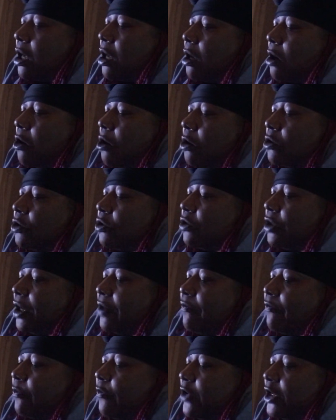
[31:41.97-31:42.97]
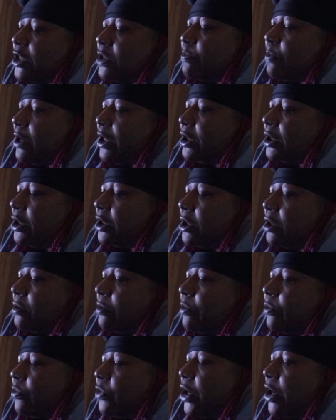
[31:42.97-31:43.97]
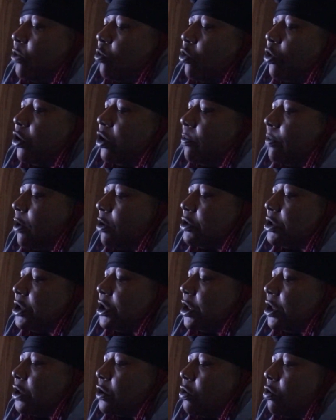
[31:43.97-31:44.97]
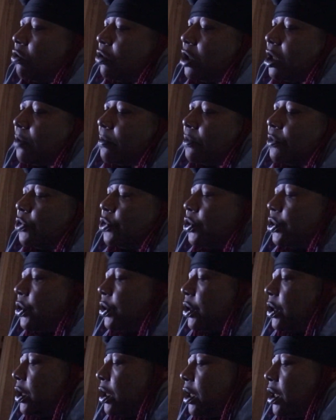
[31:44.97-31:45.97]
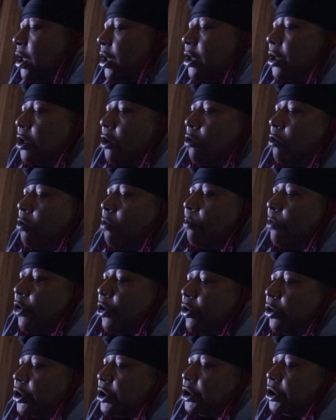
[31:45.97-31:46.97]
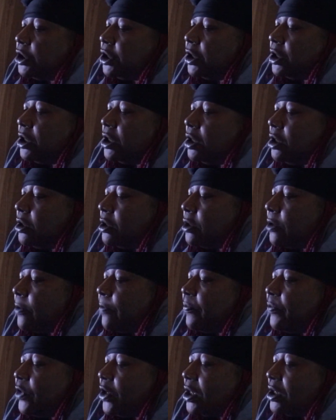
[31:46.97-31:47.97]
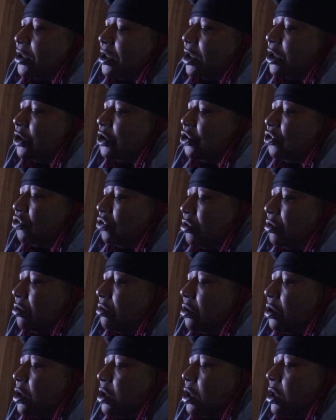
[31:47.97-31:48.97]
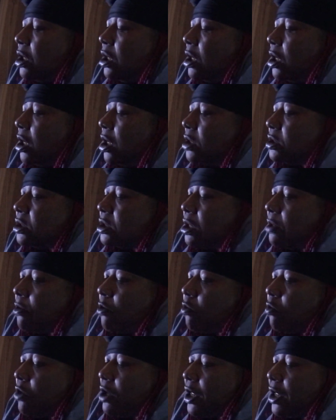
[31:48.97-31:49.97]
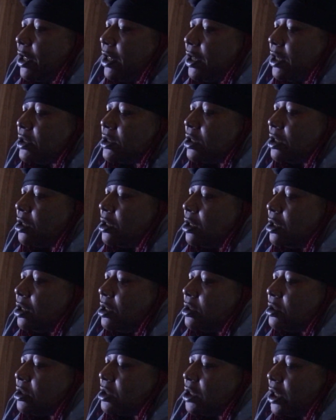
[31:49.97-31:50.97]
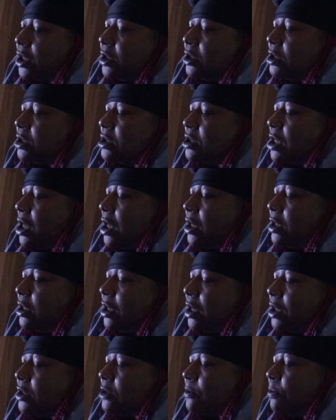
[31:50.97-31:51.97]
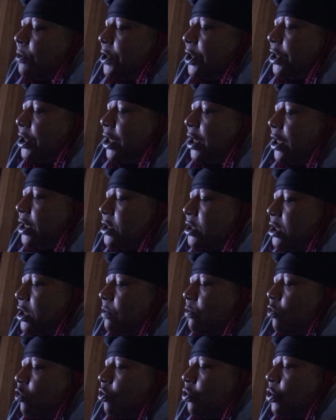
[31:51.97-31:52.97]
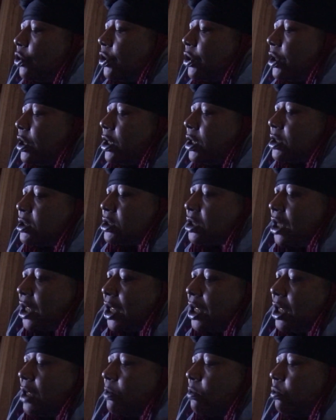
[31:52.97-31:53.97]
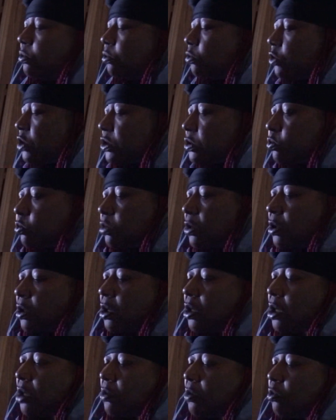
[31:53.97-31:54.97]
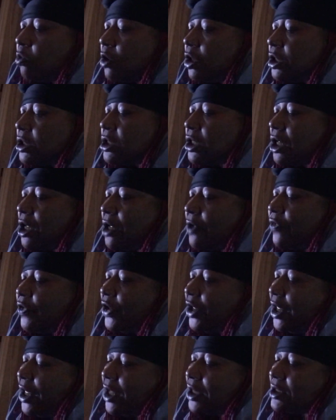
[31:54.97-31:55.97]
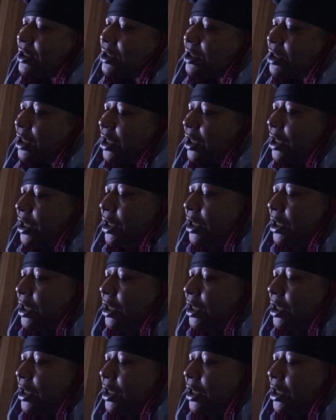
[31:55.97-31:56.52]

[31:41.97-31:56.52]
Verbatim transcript: Although they respected him, they weren't about to get caught up in no murder shit either. Is this true? Husband number one asked. Tank decided not to play games anymore. Time was was other exes and he